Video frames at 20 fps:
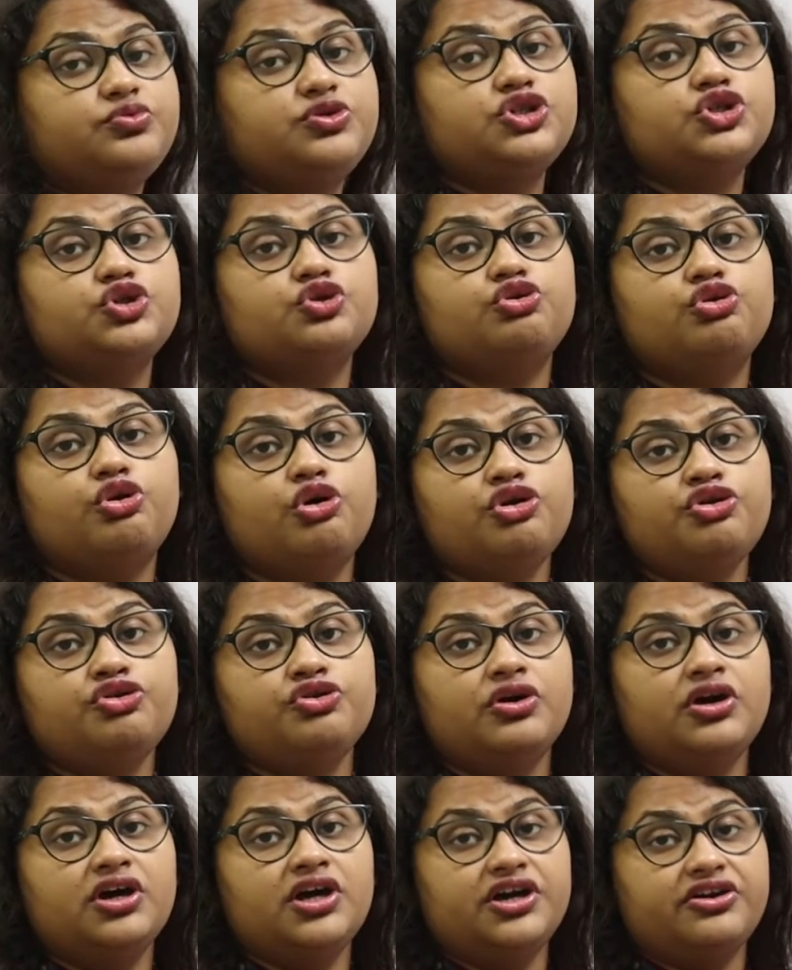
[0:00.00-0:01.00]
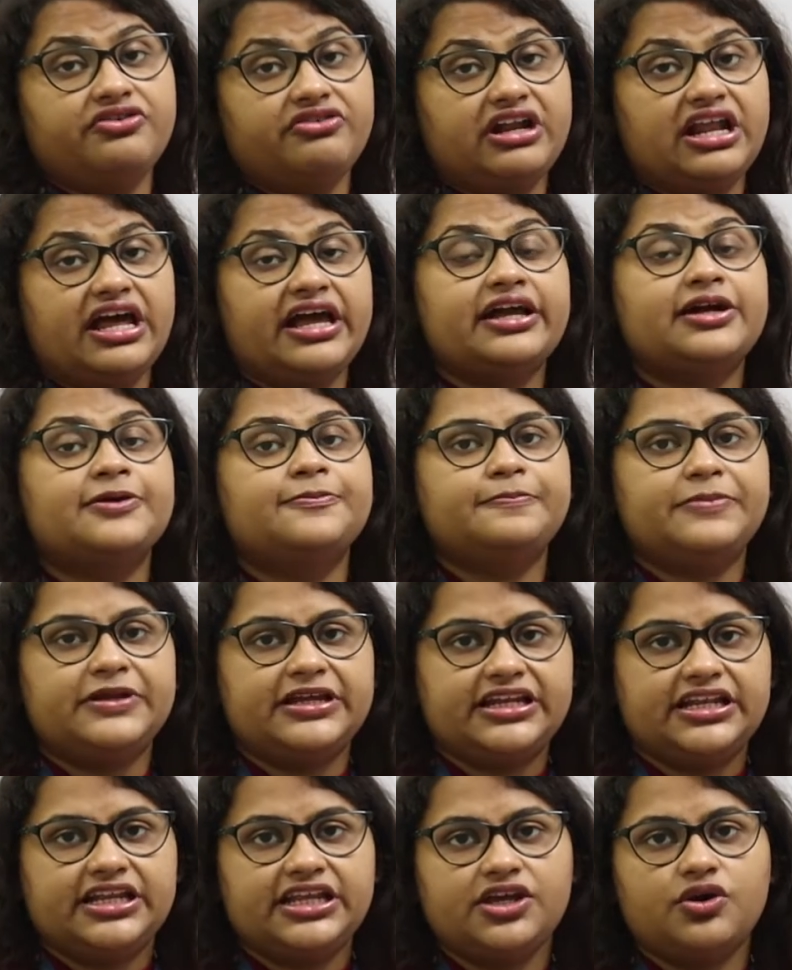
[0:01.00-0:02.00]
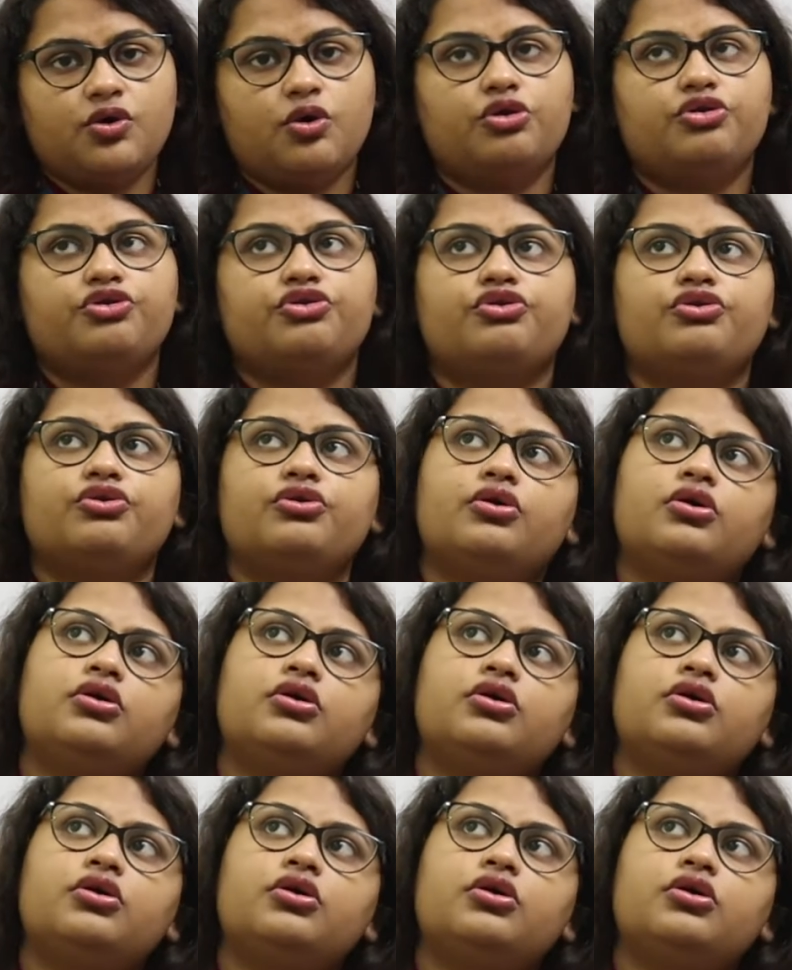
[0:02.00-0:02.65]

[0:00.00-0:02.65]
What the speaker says: we should not rely completely on,